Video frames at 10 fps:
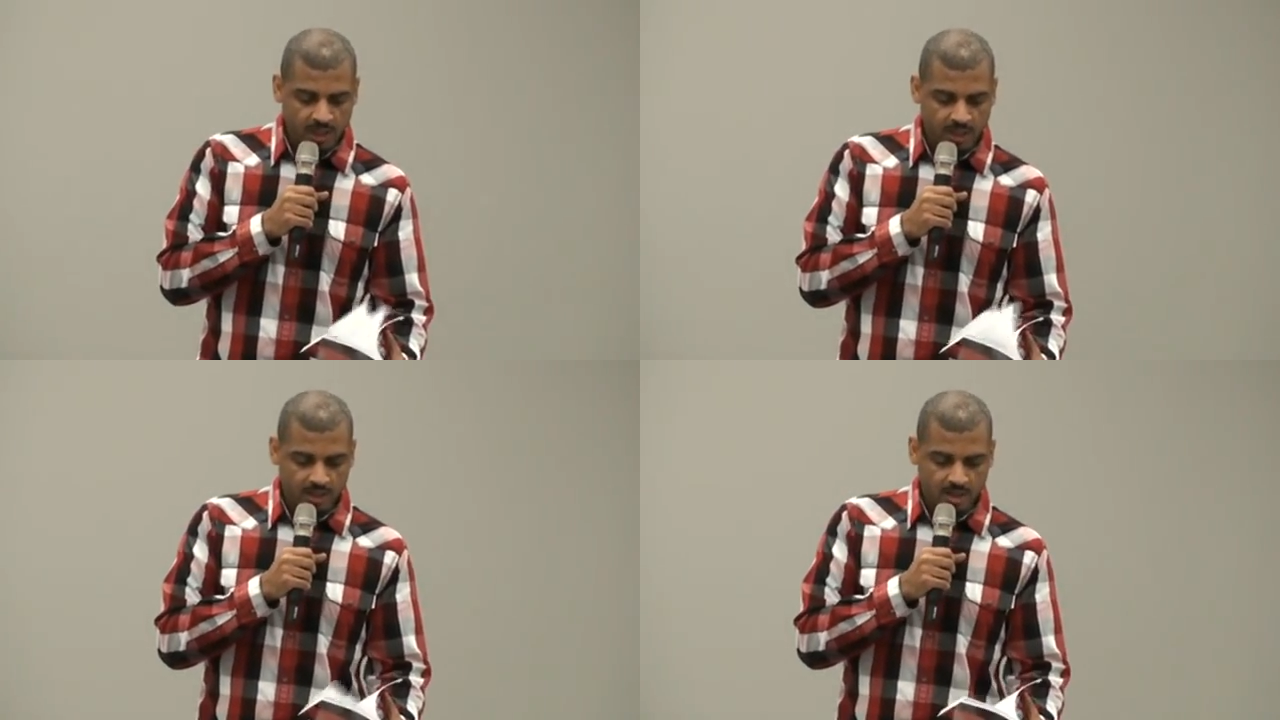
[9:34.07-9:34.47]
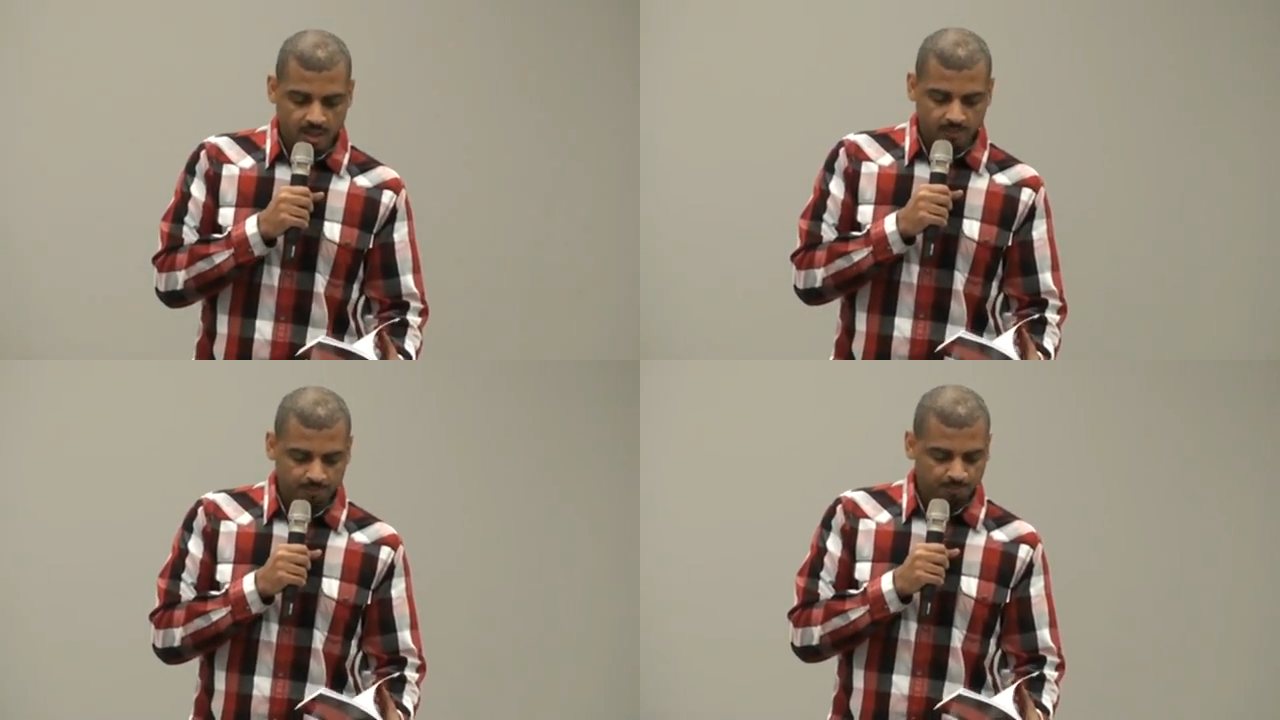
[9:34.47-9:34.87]
And
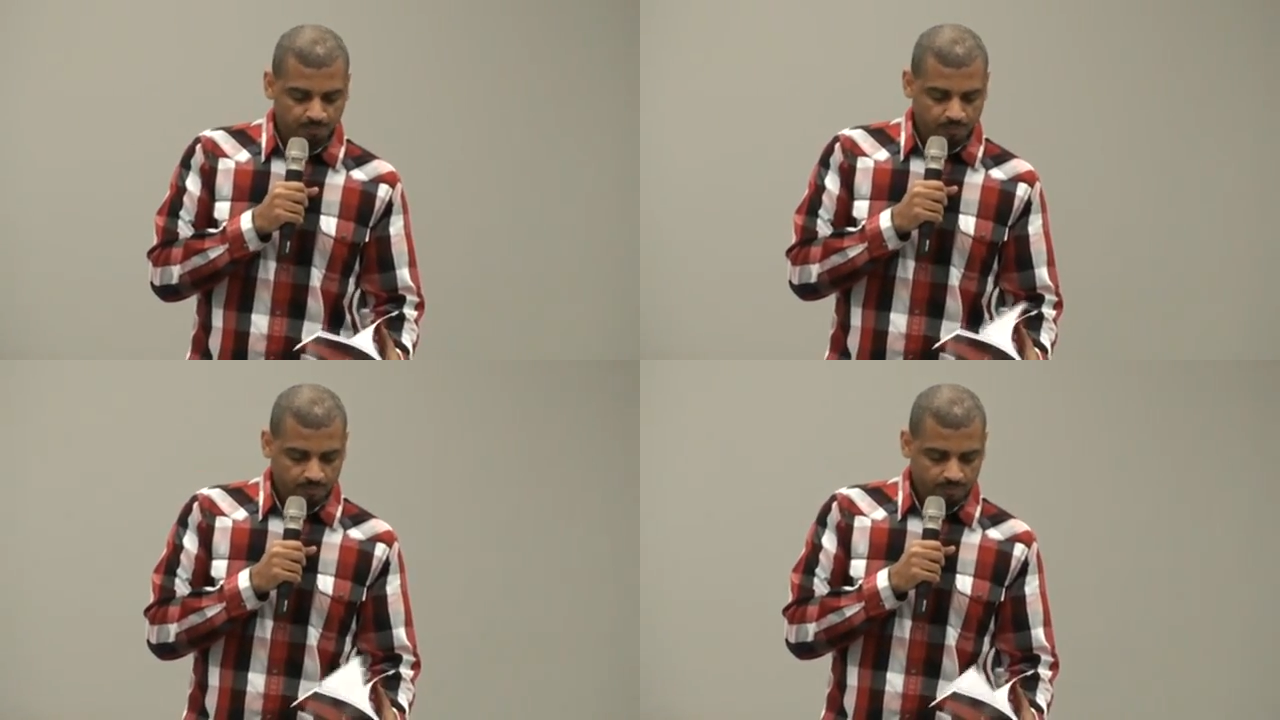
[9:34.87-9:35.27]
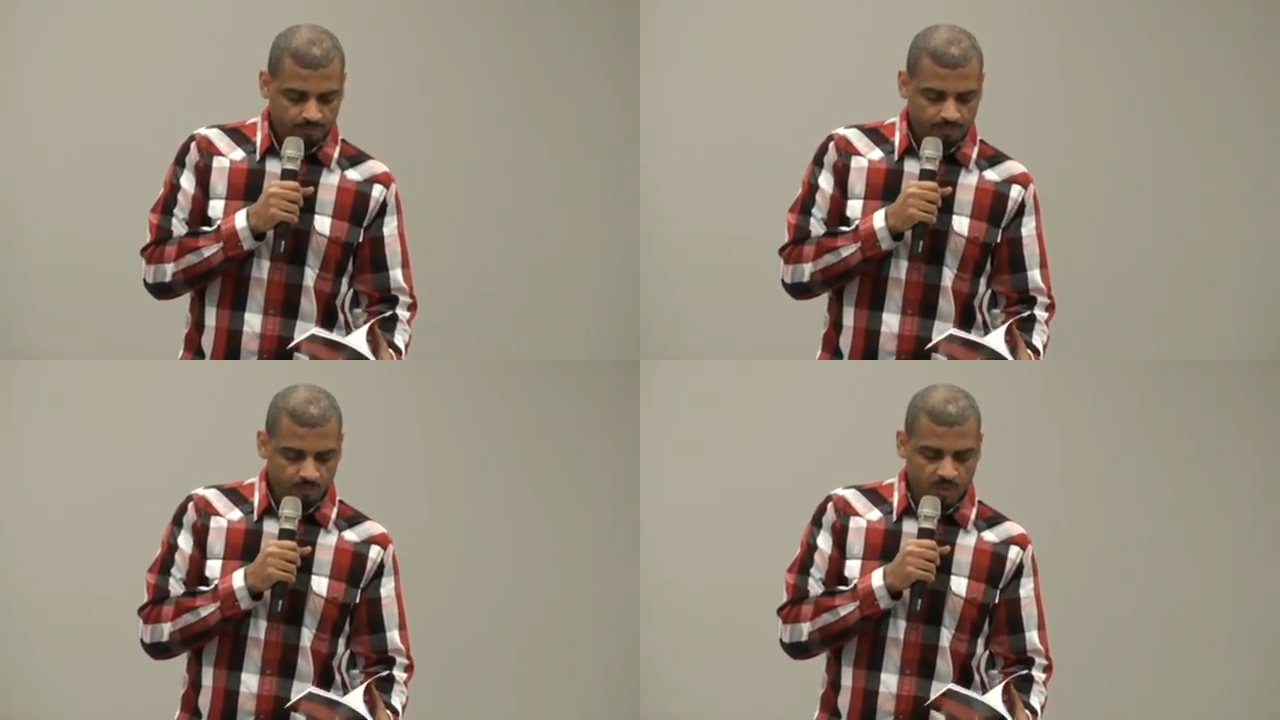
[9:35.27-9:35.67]

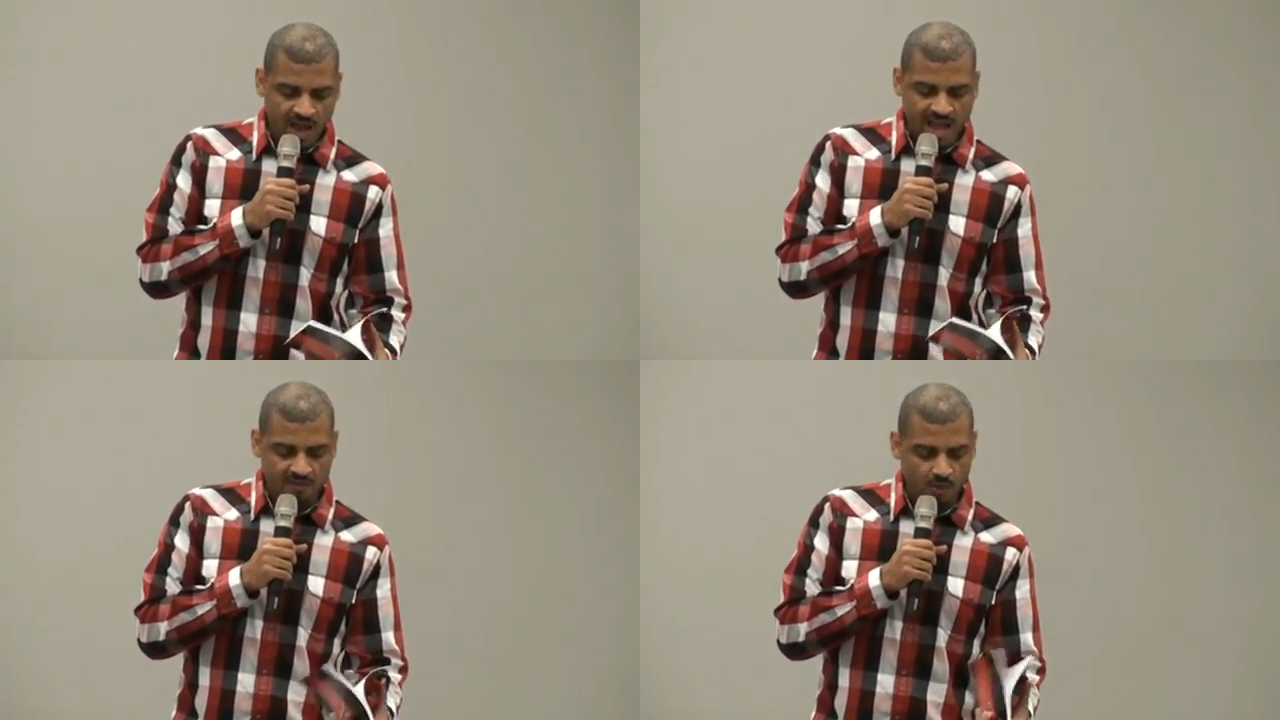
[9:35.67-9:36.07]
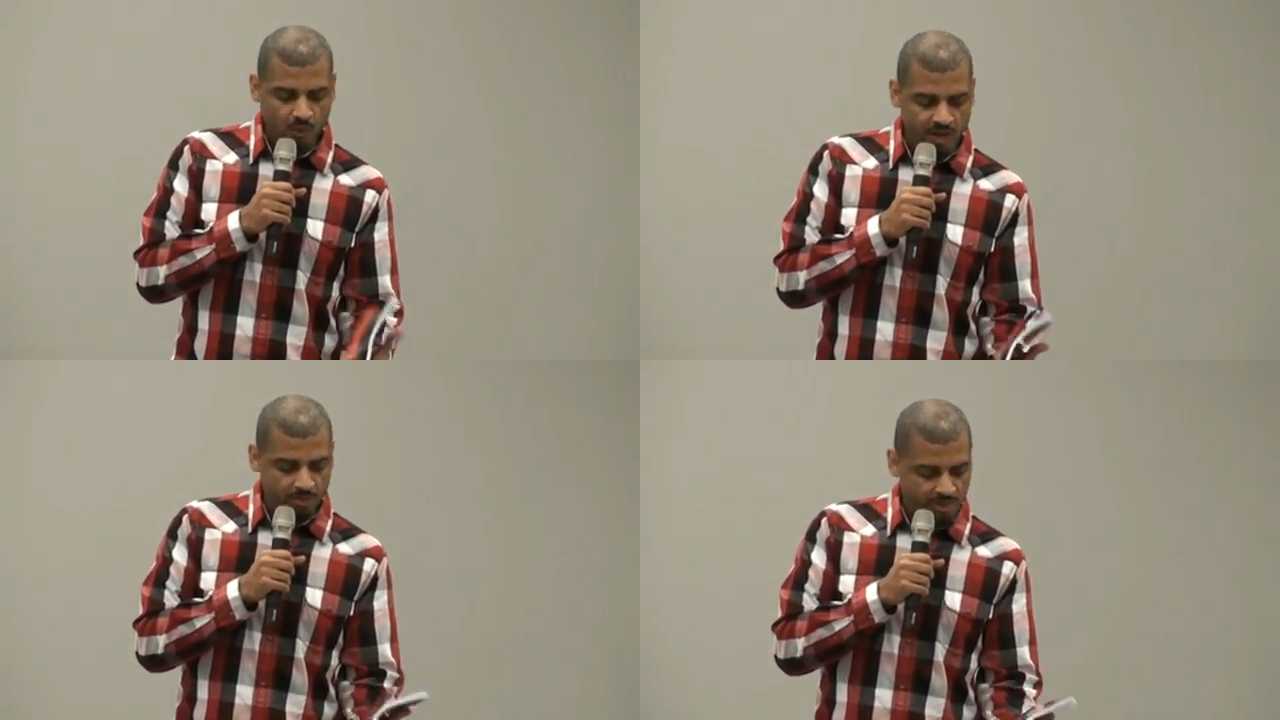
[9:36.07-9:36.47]
I have
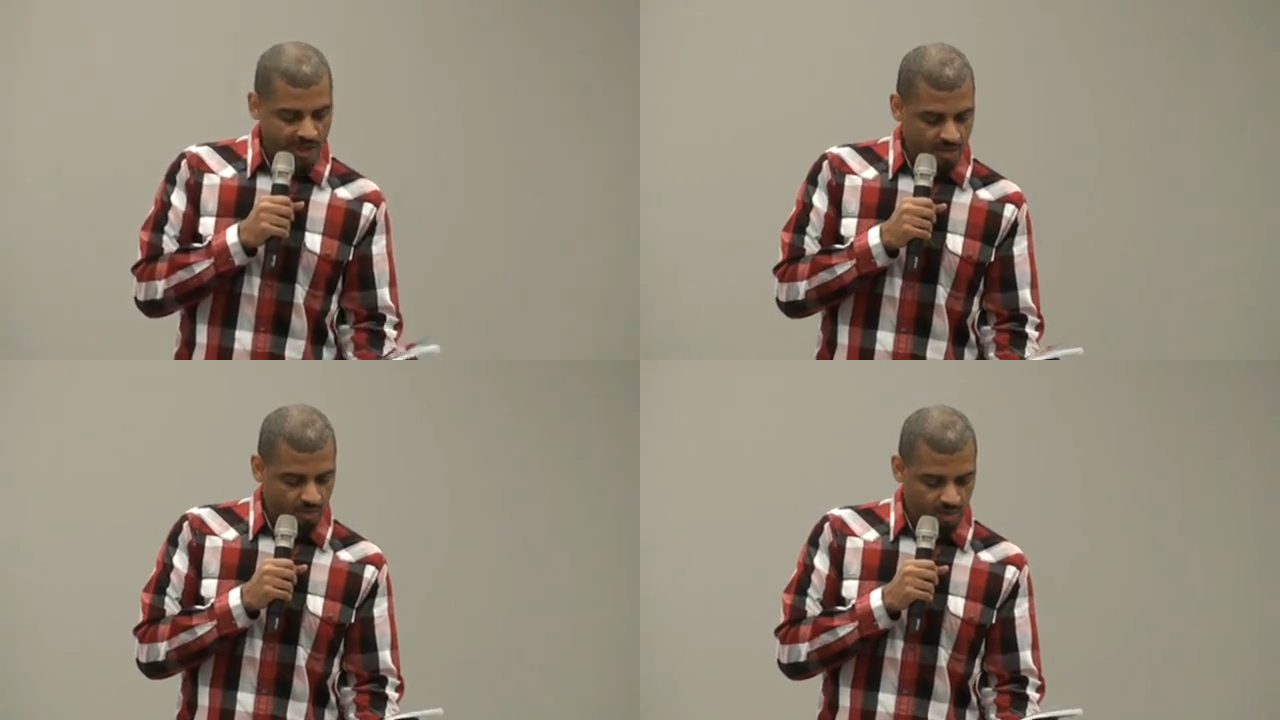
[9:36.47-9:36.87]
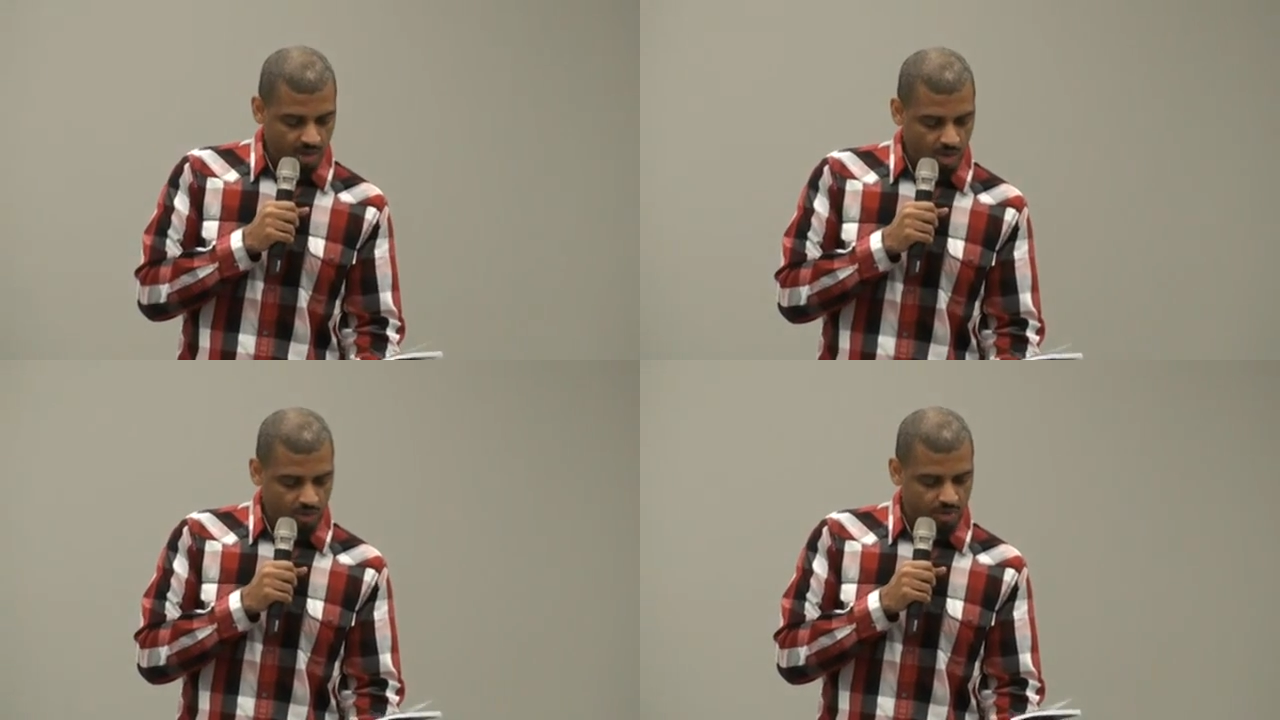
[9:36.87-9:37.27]
a website you
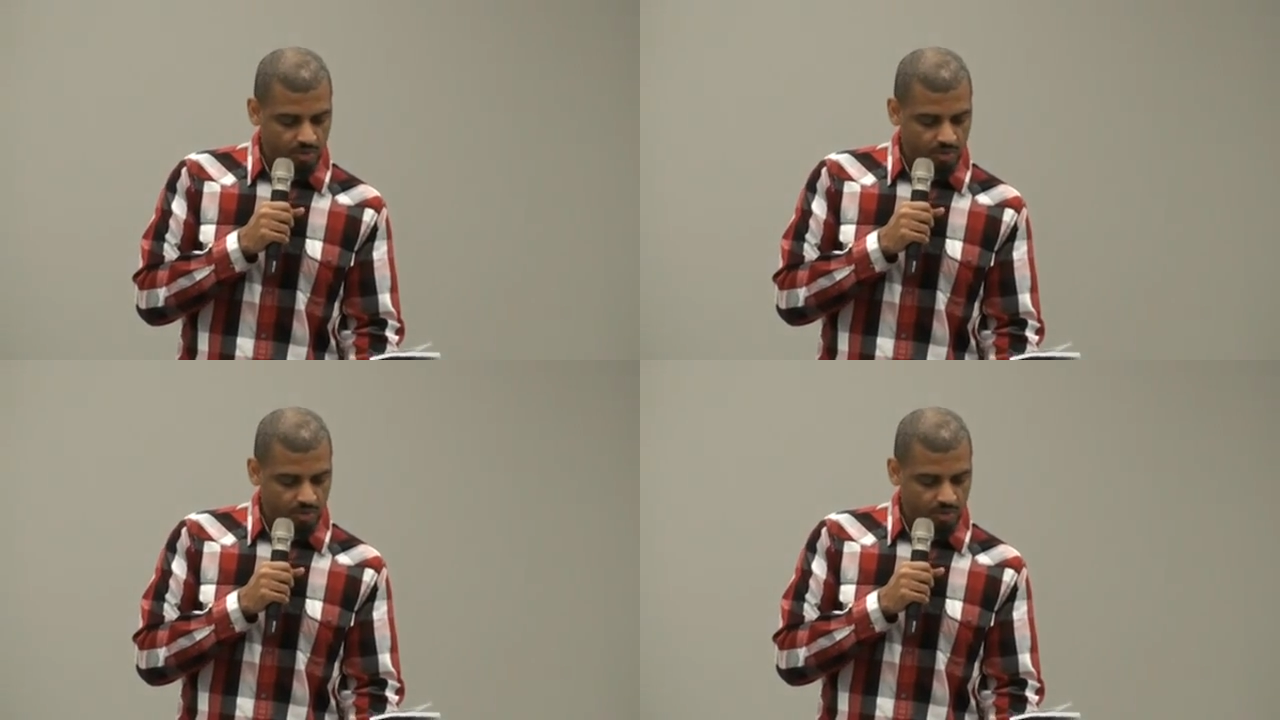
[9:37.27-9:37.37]
can go